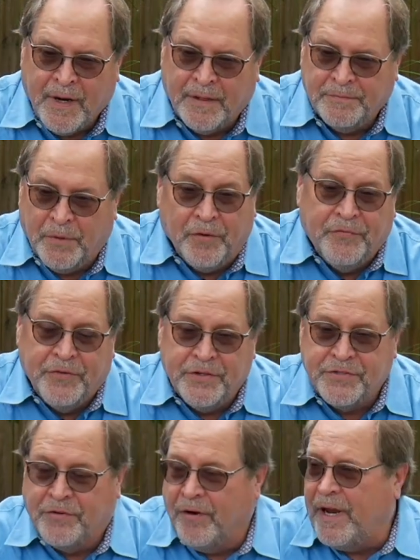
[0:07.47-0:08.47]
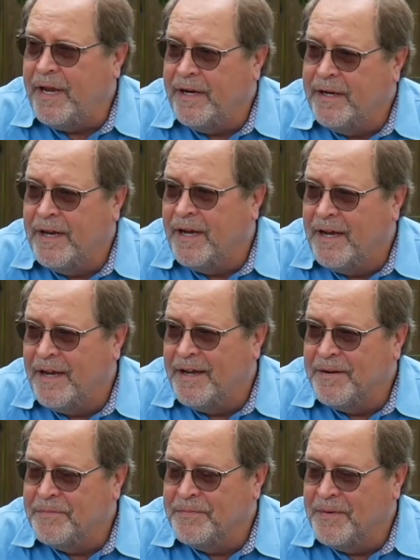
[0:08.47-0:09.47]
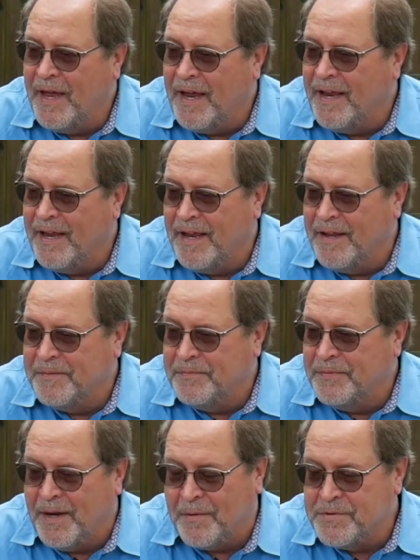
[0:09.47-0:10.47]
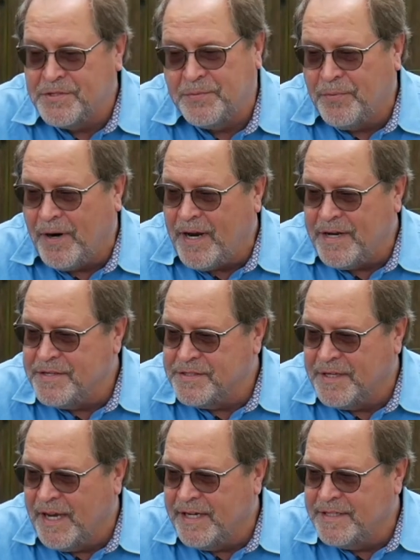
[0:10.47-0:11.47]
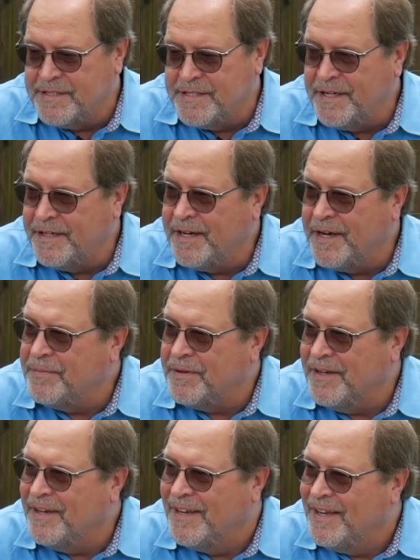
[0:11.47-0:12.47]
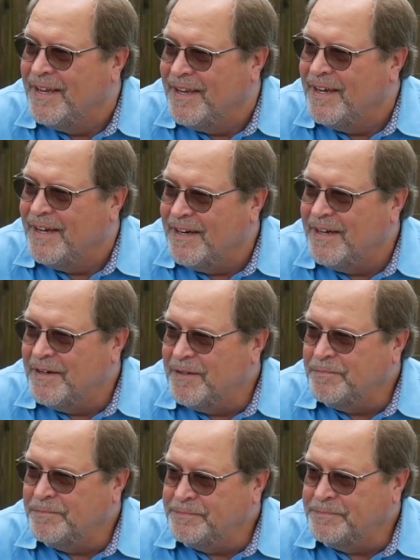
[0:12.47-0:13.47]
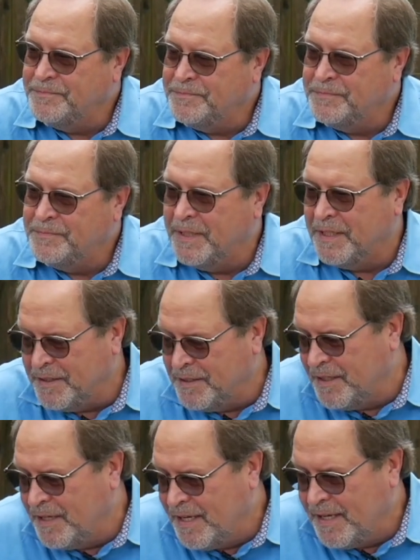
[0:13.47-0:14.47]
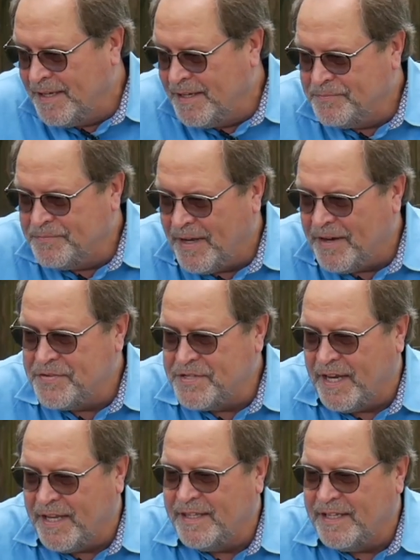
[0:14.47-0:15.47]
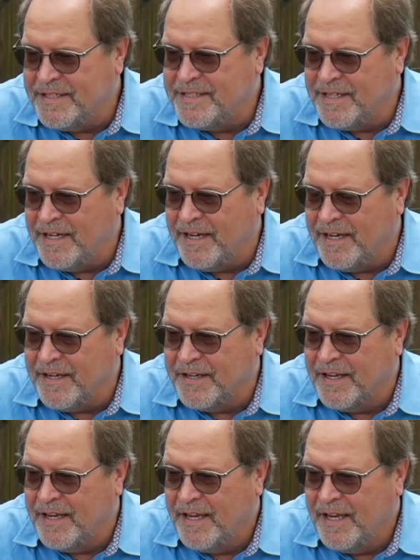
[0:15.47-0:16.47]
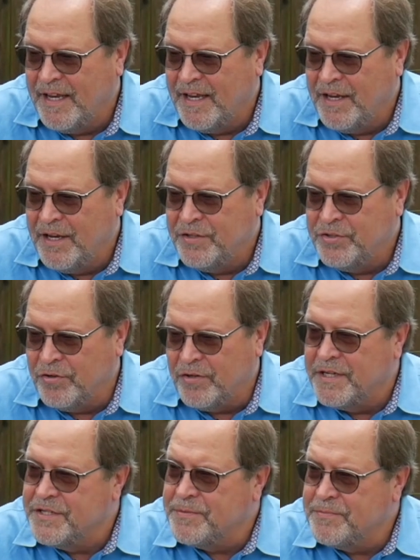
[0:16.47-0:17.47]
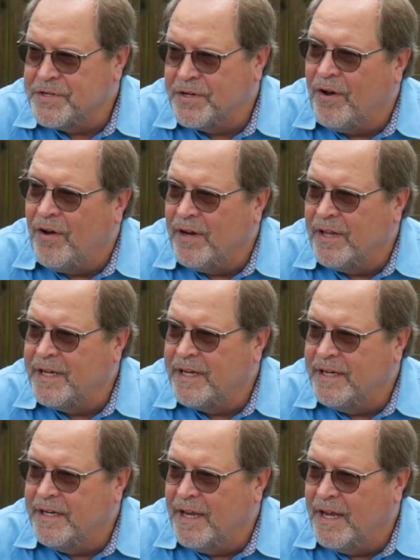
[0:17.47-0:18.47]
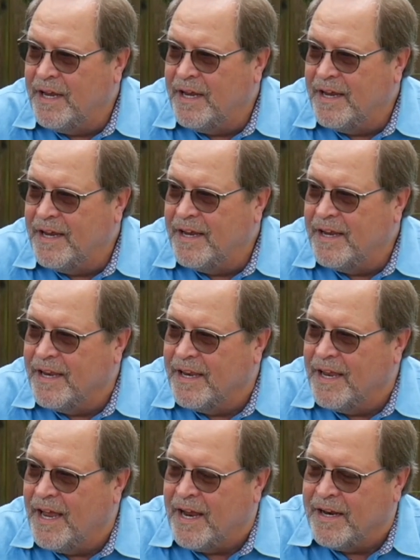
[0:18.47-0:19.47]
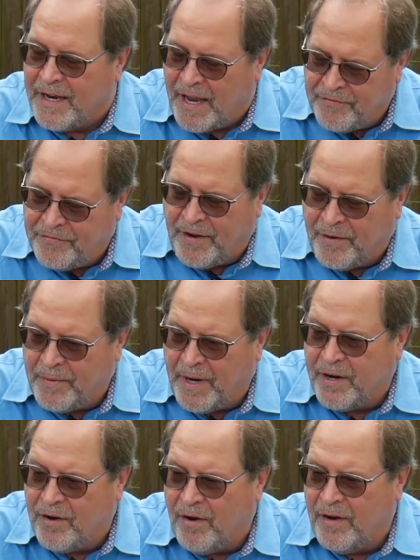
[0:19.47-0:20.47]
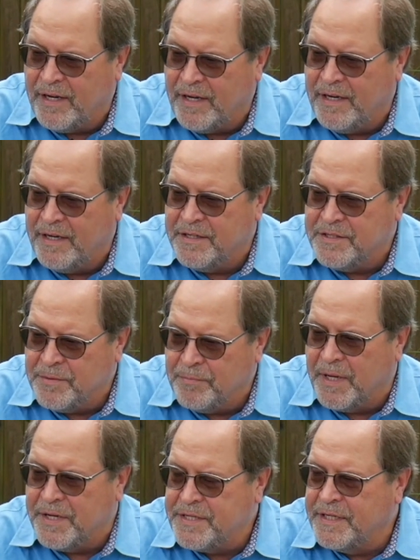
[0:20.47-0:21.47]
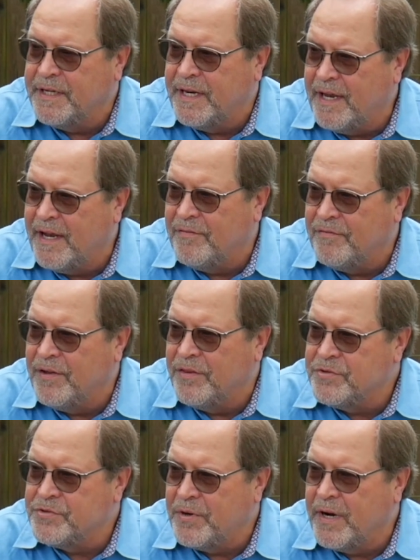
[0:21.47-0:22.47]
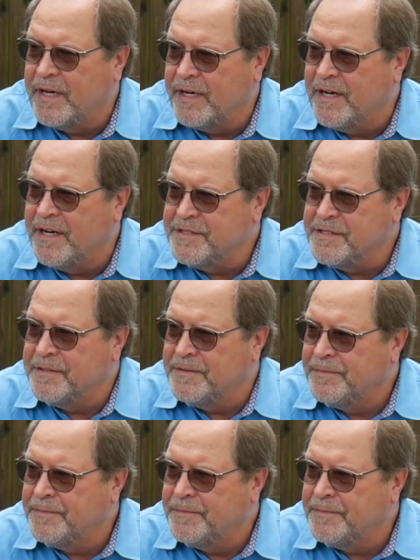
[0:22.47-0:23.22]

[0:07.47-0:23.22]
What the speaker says: Well, it feels great. I was surprised. I didn't see it coming. But I've said that journalism's a calling, and I found my calling, and it's a blessing to have others recognize it.